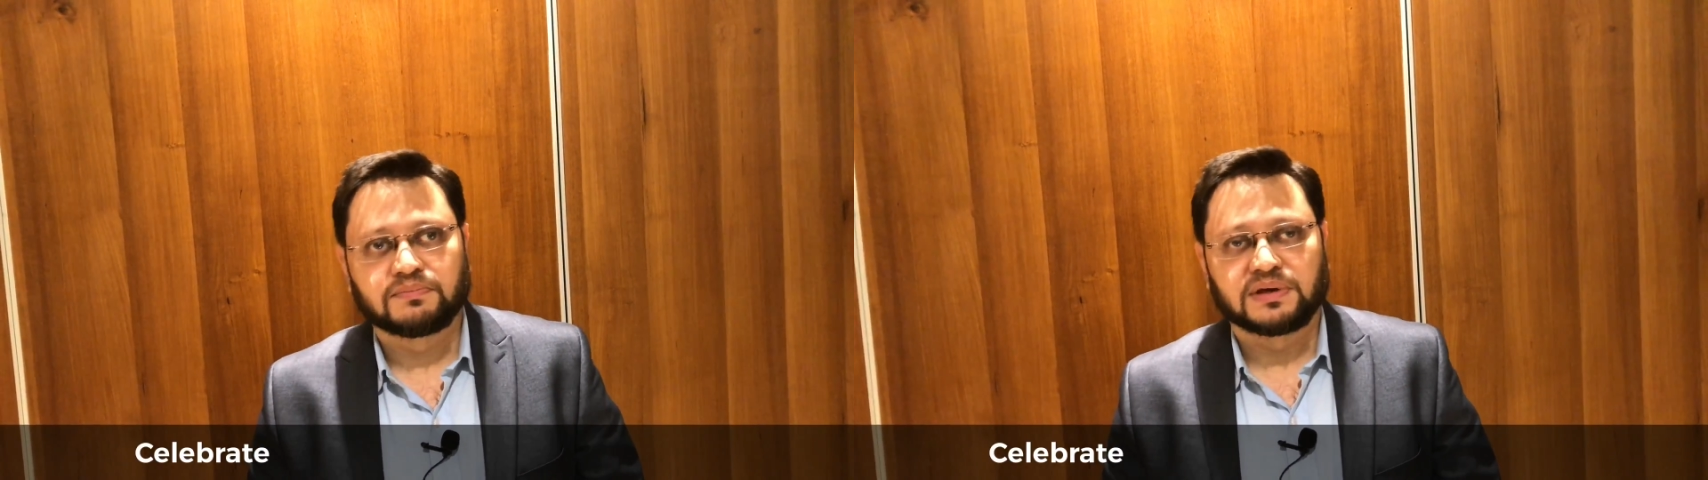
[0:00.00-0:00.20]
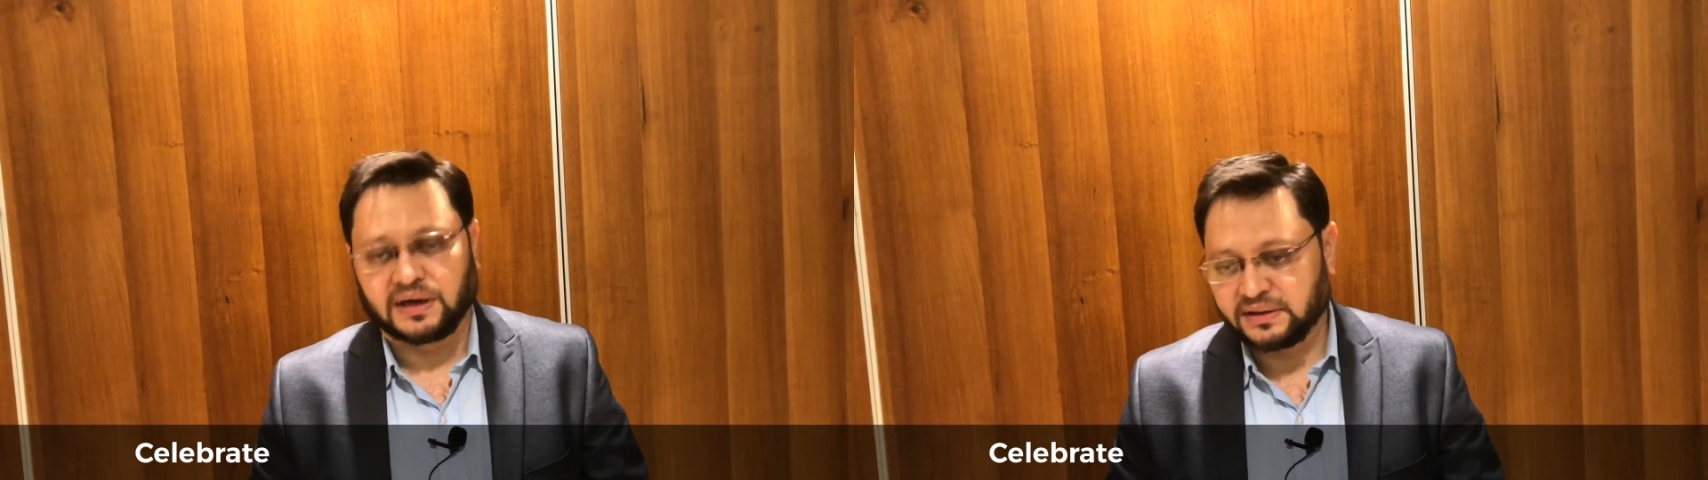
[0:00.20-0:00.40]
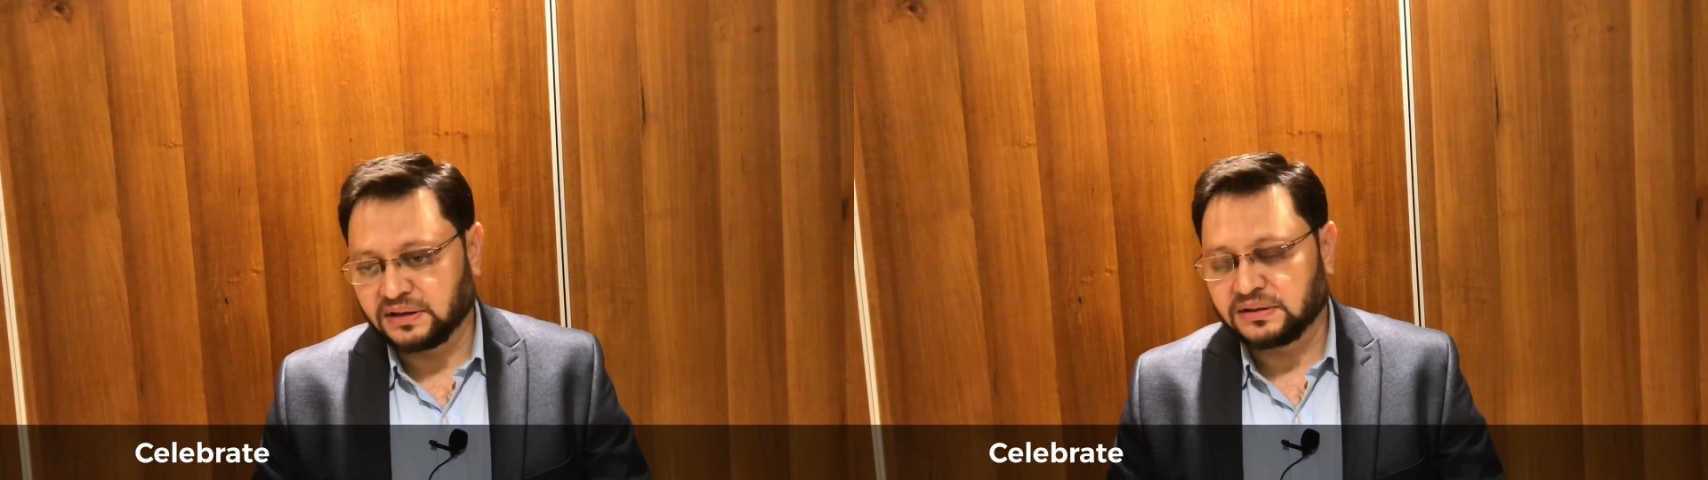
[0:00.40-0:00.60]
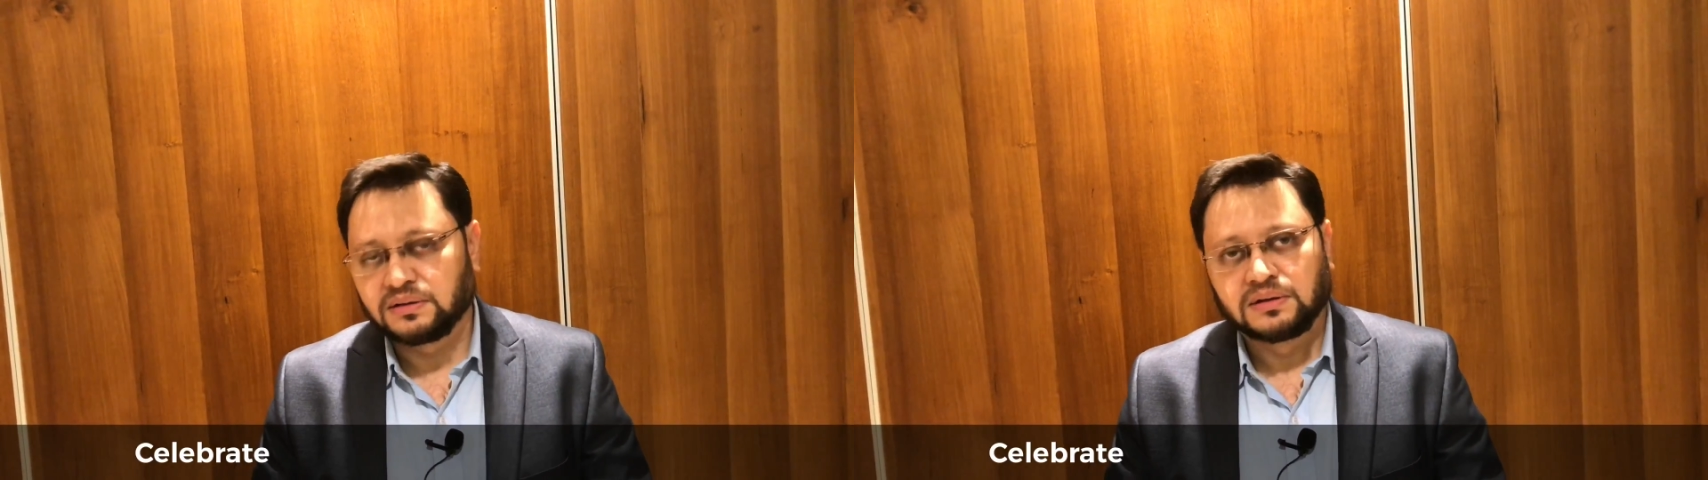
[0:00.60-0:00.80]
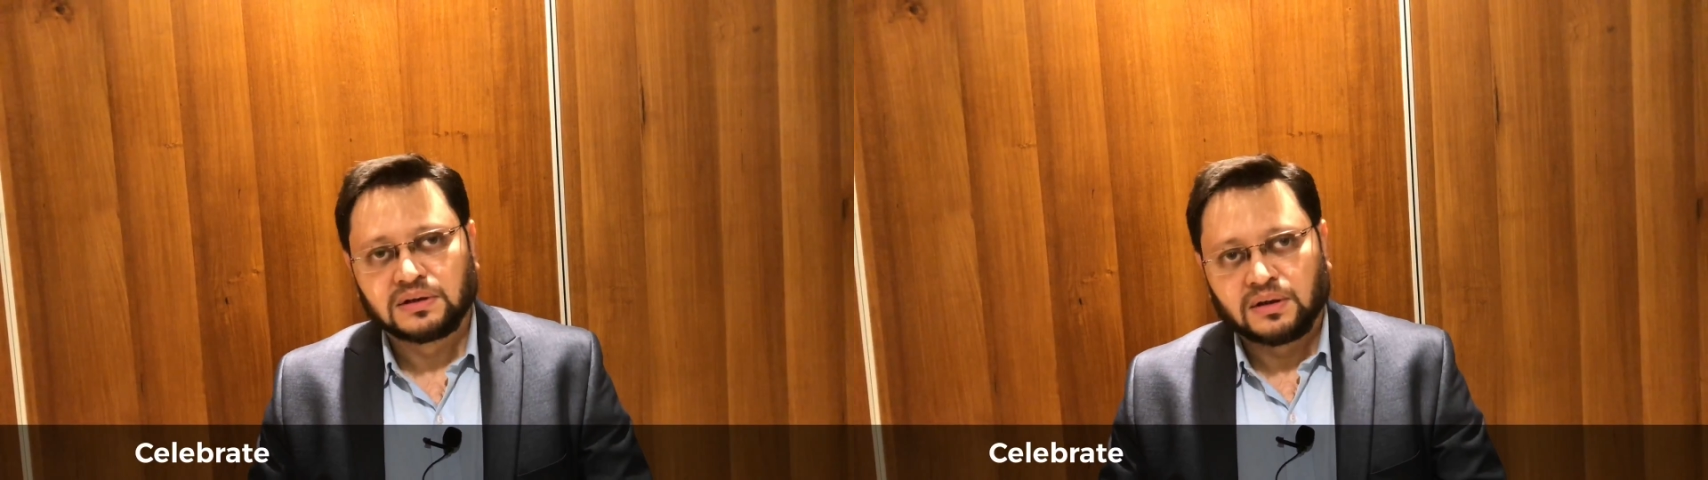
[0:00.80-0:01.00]

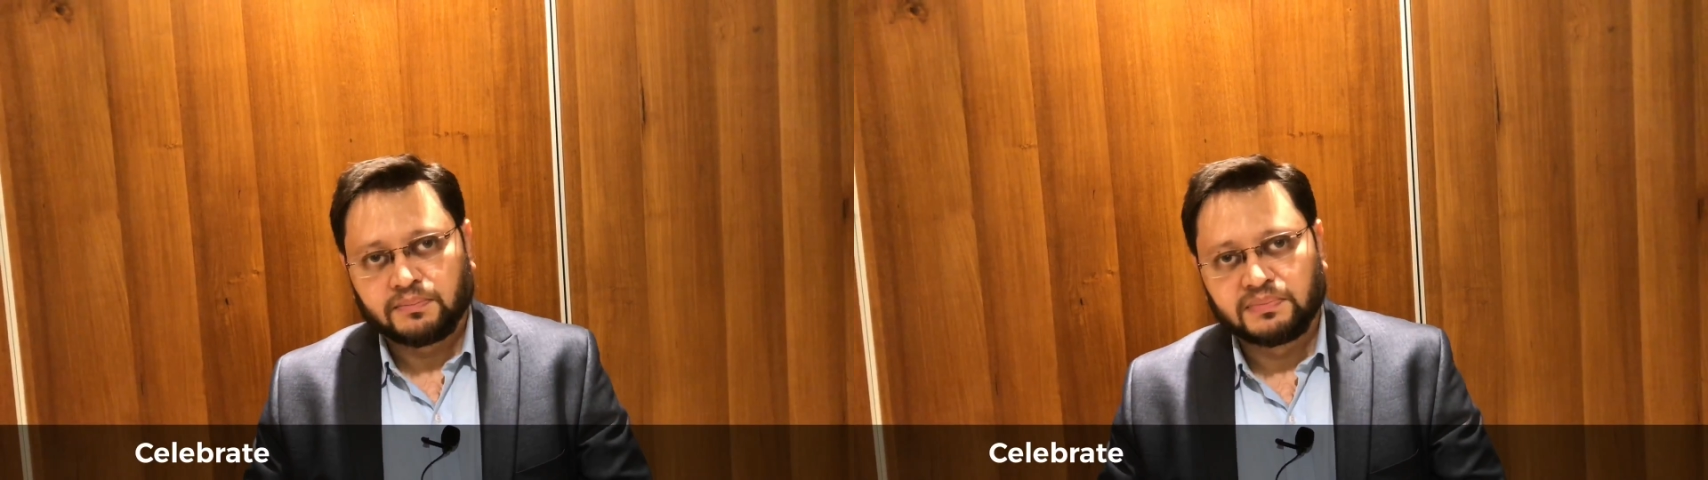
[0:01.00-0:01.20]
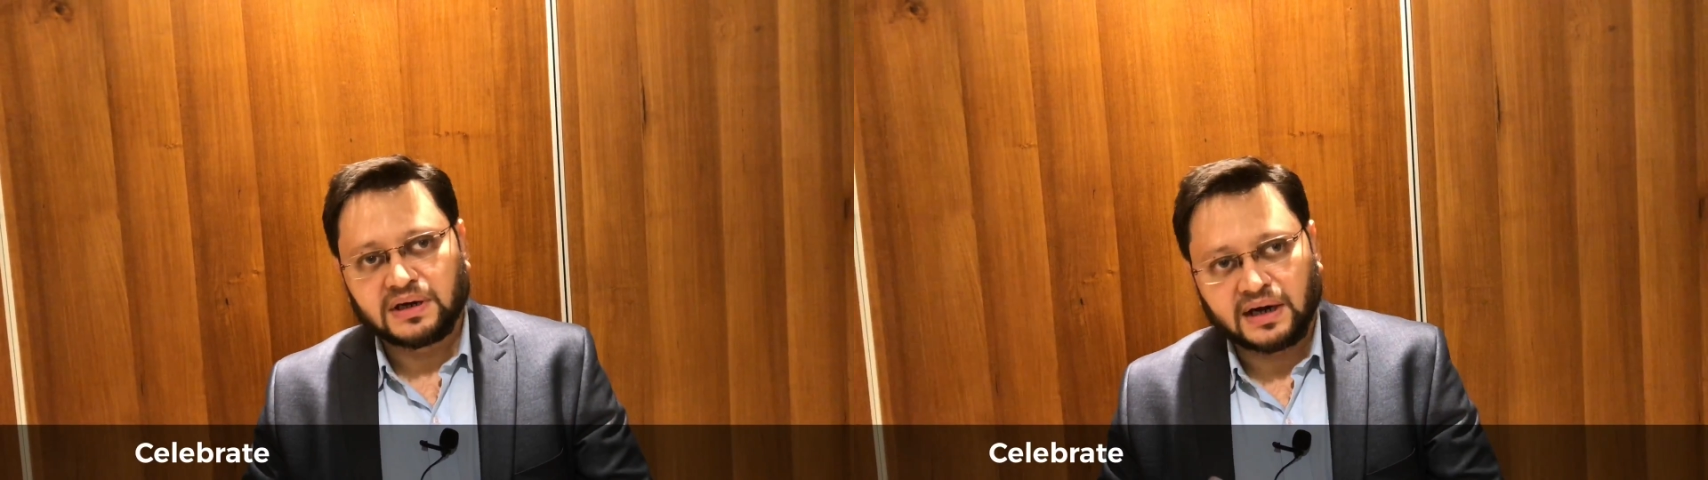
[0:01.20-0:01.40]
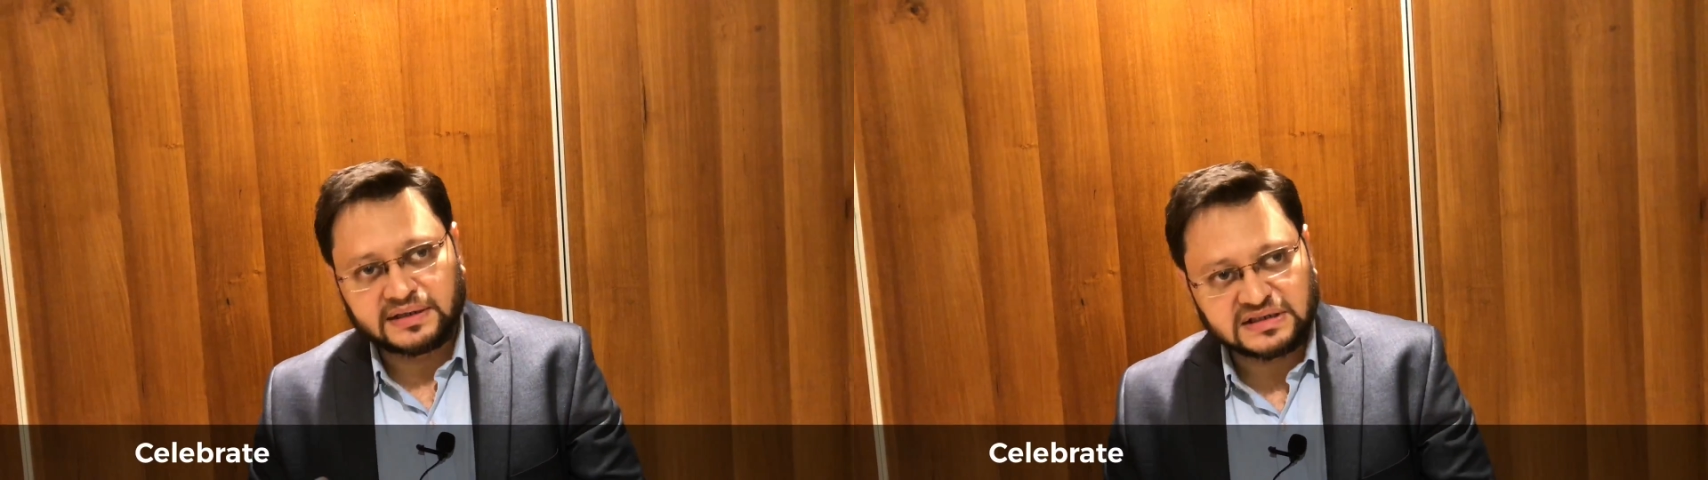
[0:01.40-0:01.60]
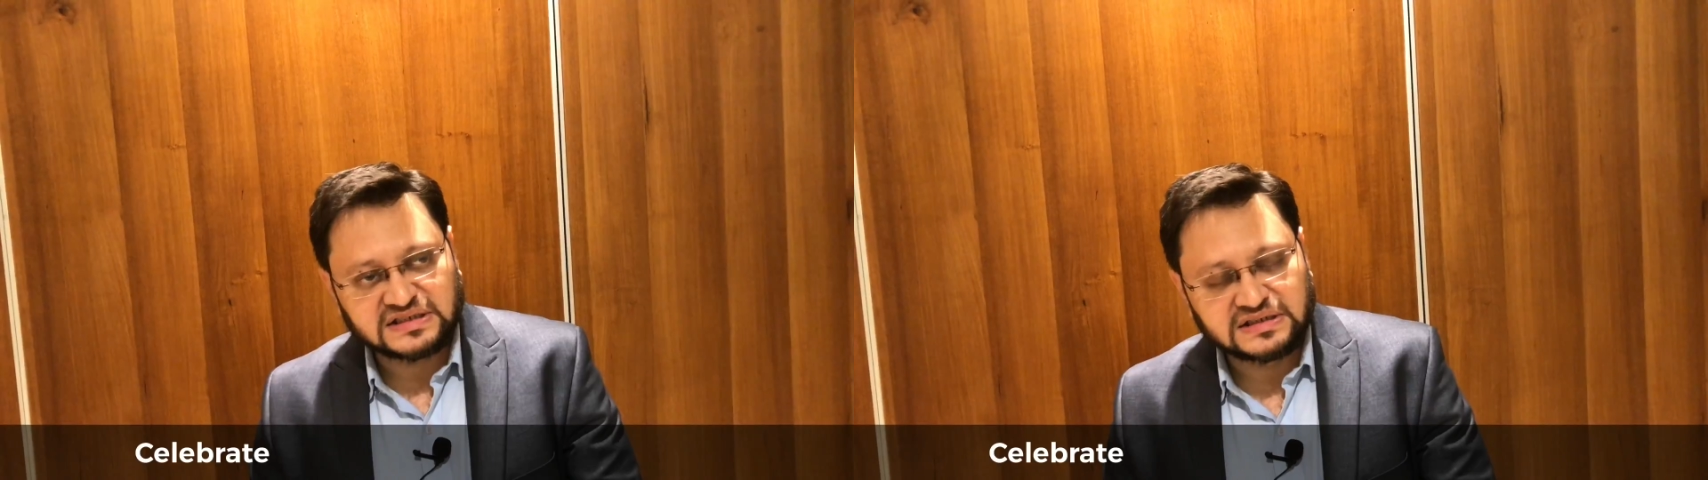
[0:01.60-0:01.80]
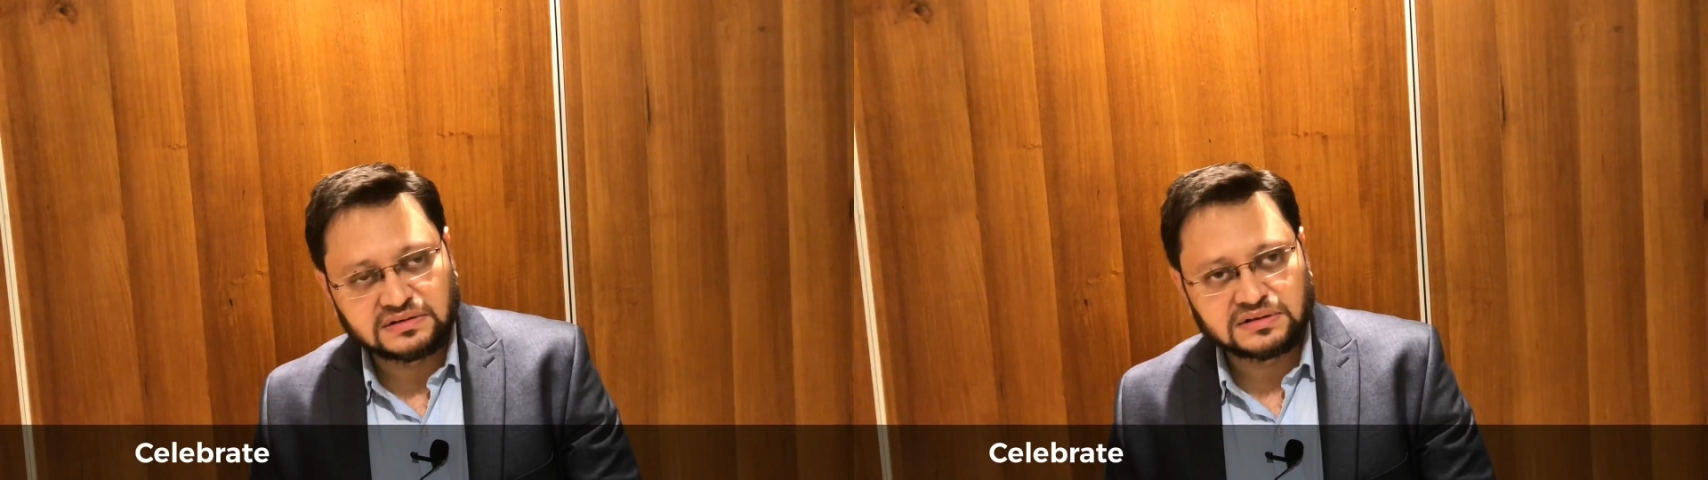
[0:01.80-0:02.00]
behind the
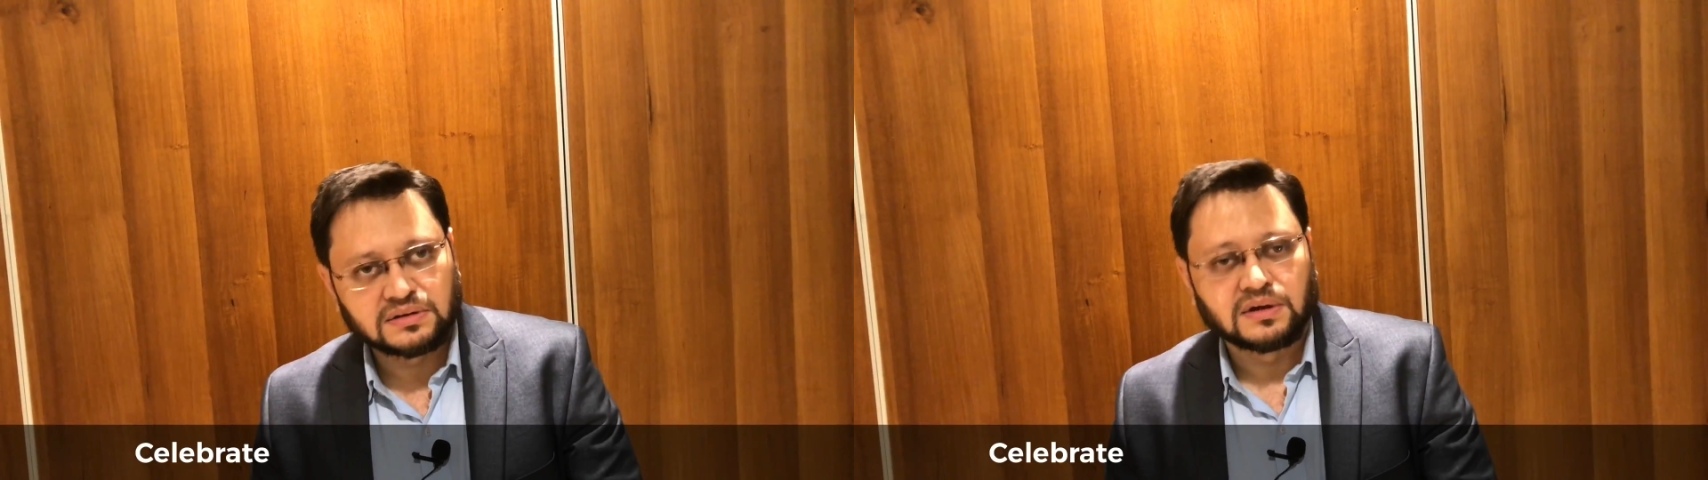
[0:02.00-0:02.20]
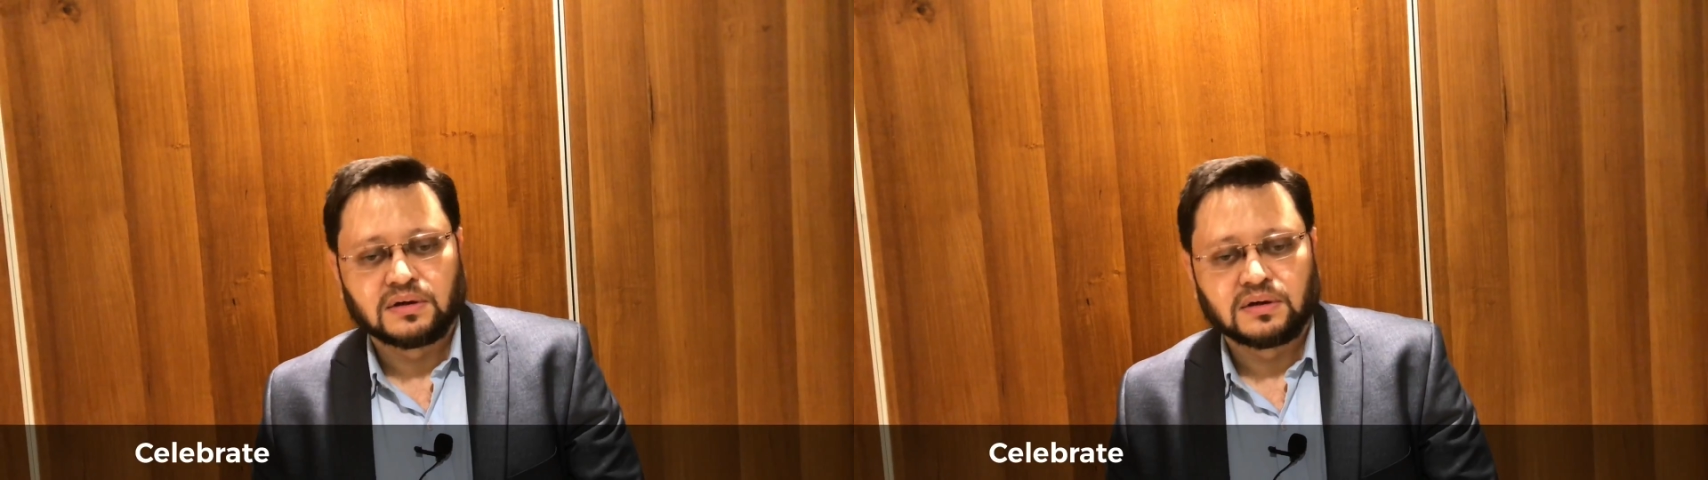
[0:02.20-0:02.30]
scenes.